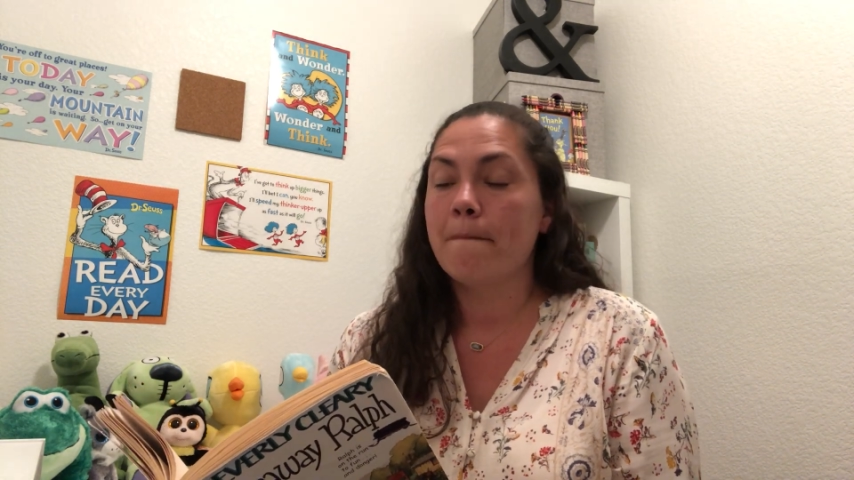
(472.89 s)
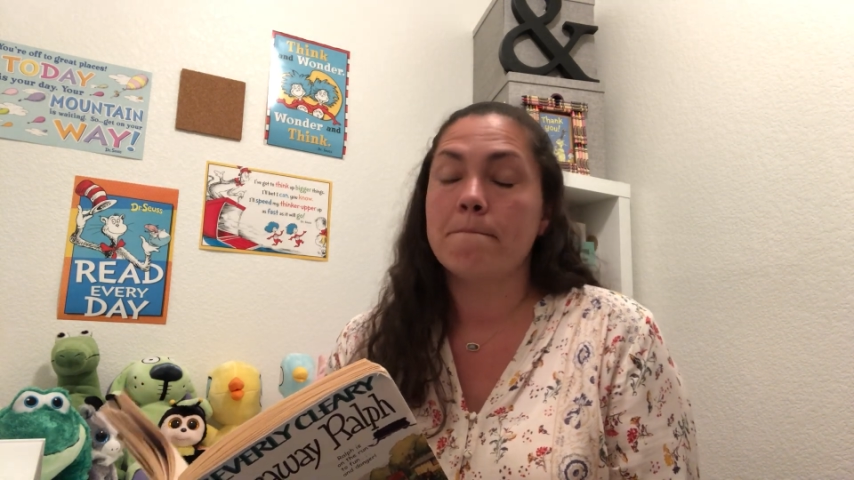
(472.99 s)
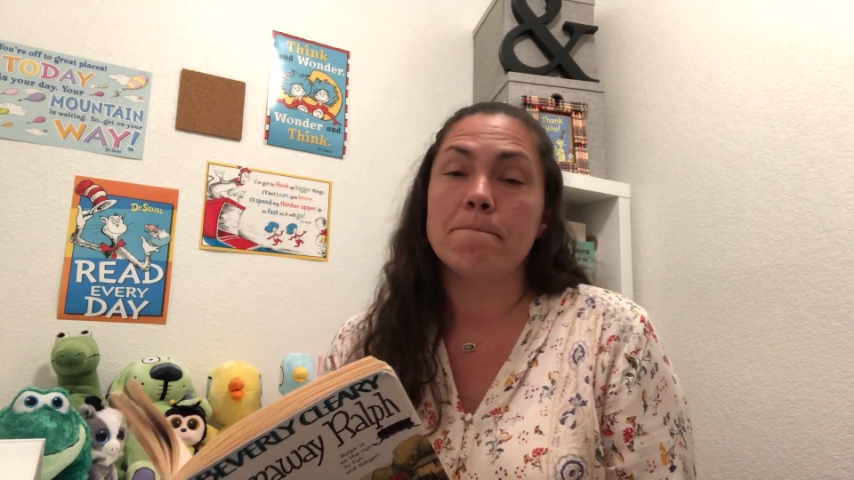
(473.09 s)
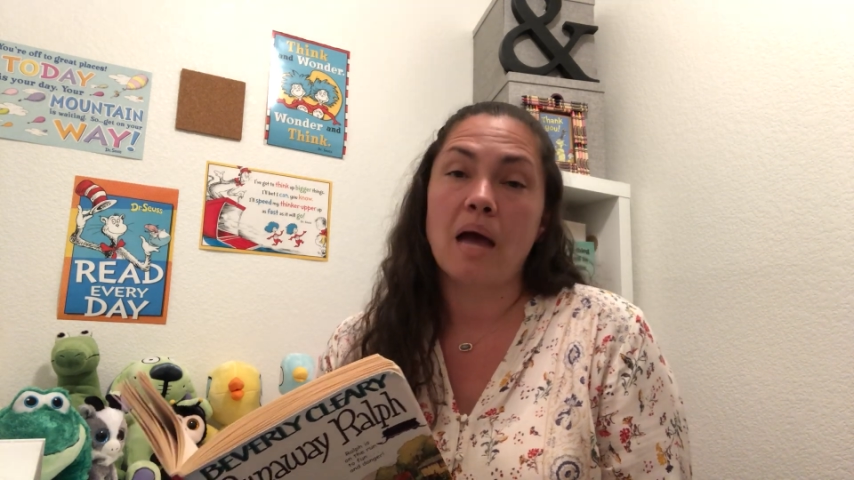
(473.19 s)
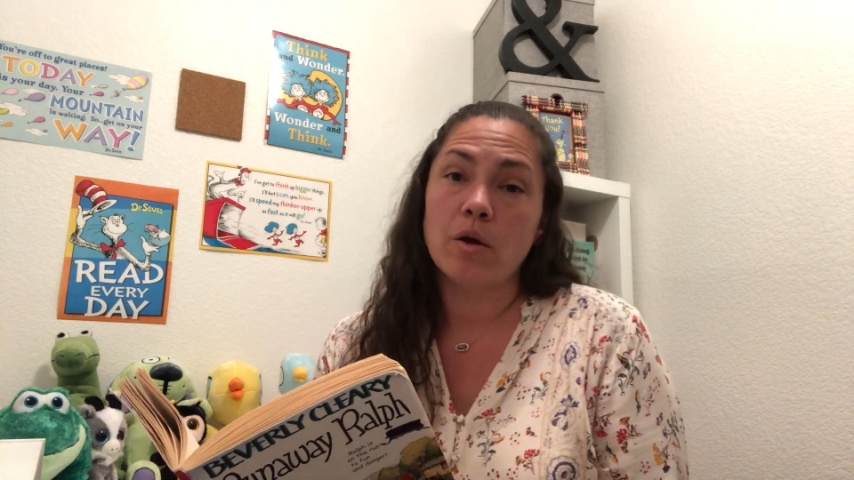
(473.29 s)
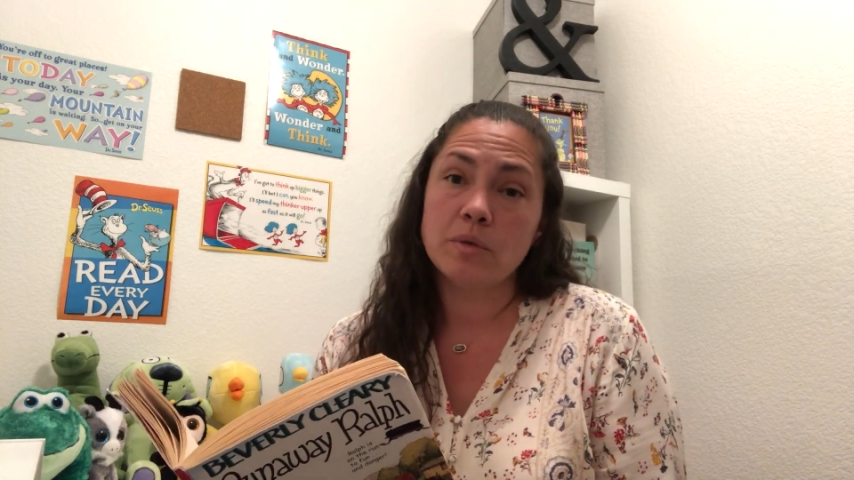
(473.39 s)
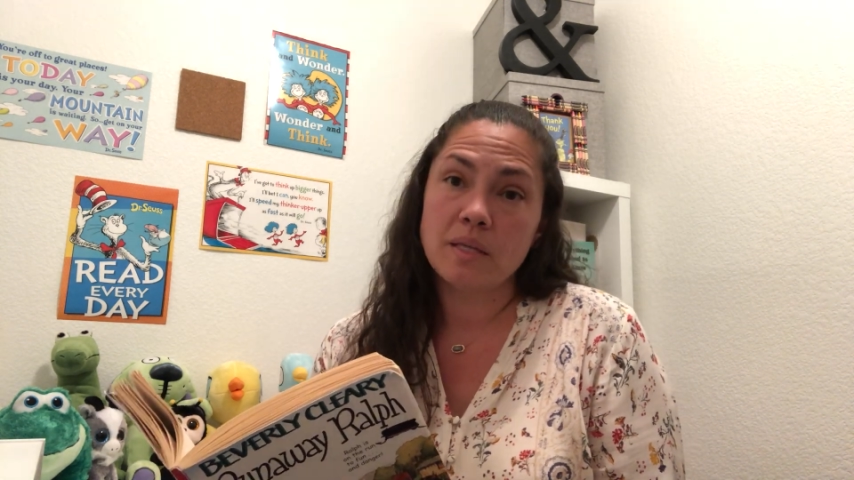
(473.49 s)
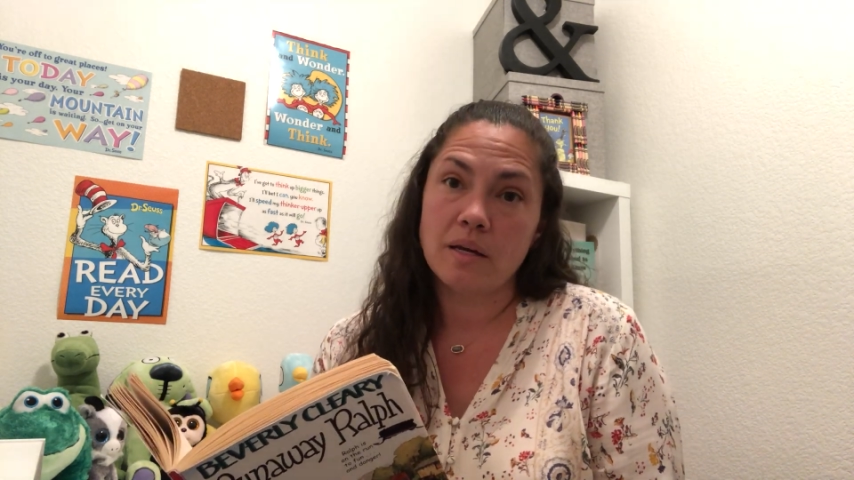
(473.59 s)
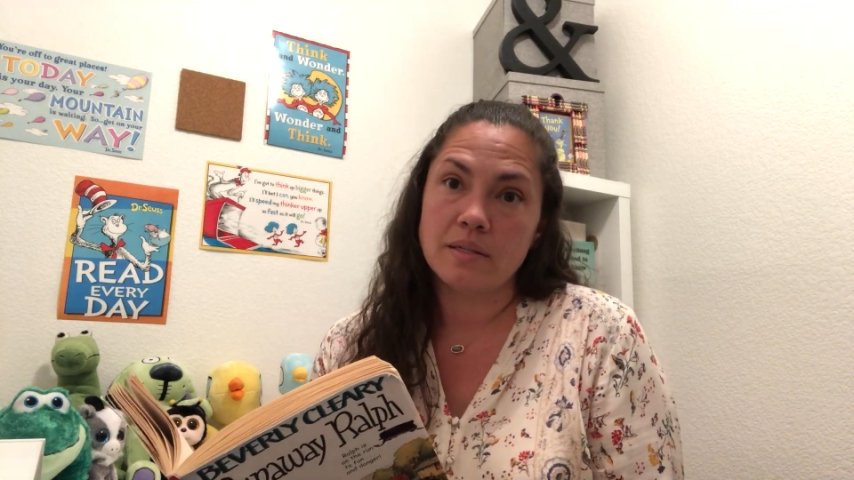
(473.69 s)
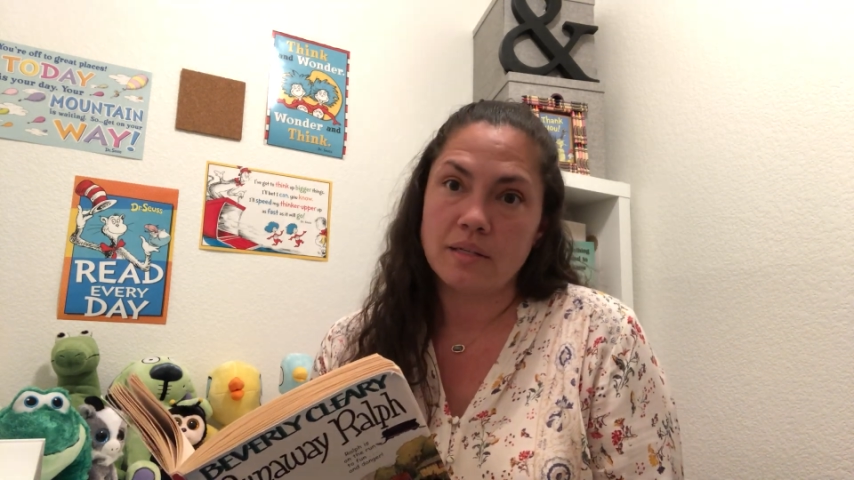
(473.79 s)
mouse
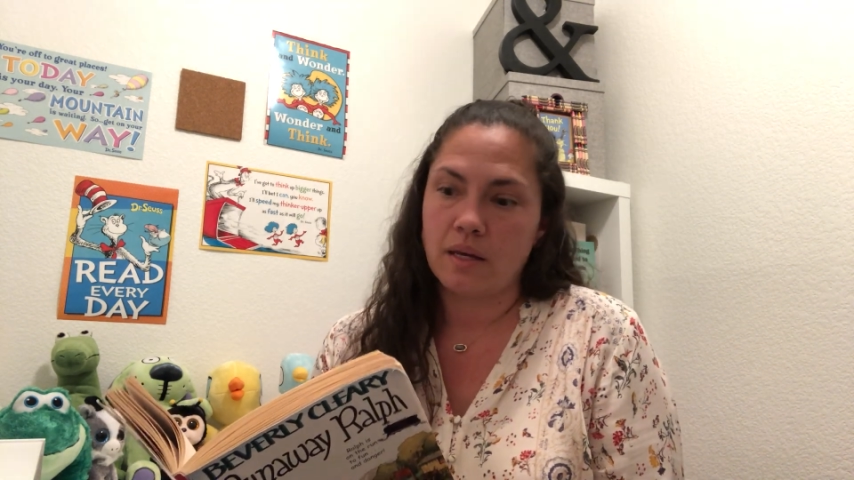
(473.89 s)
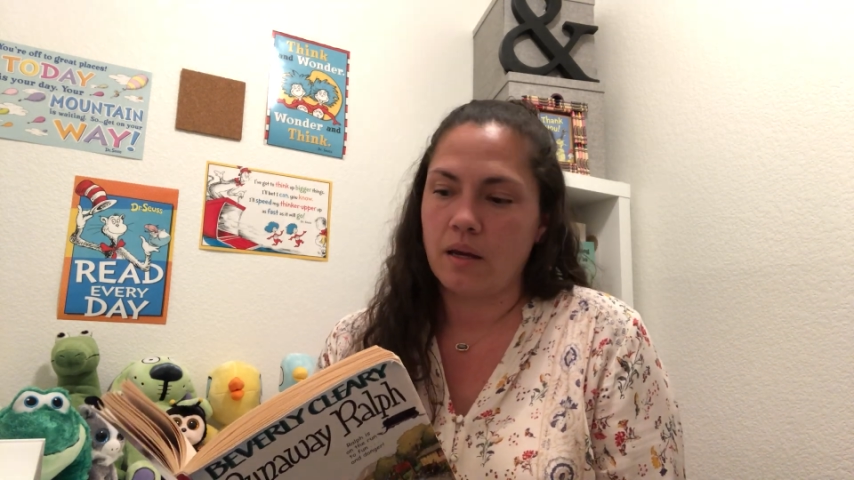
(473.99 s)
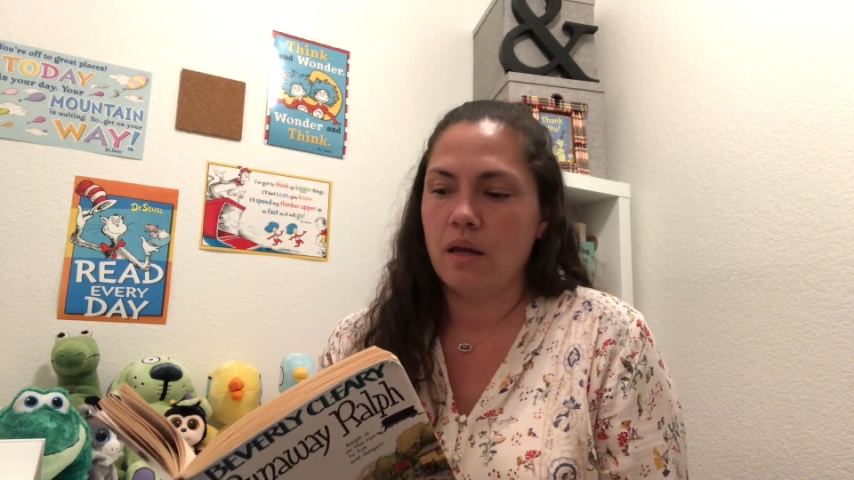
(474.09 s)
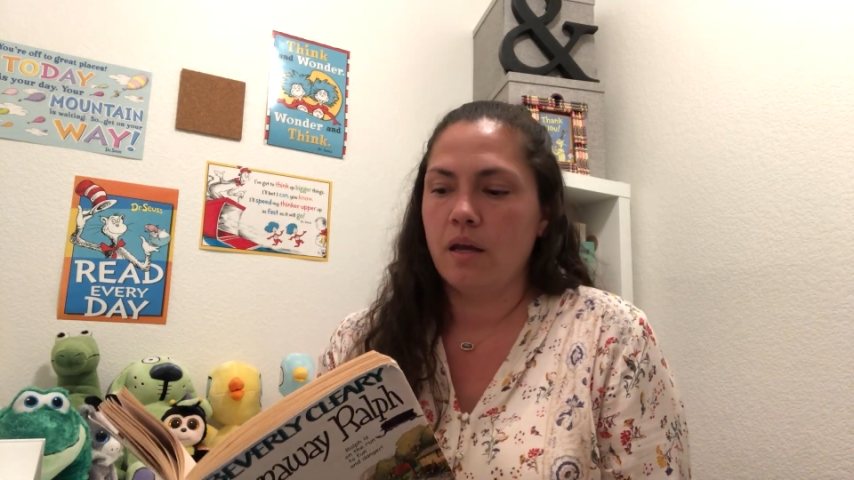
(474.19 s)
hunting,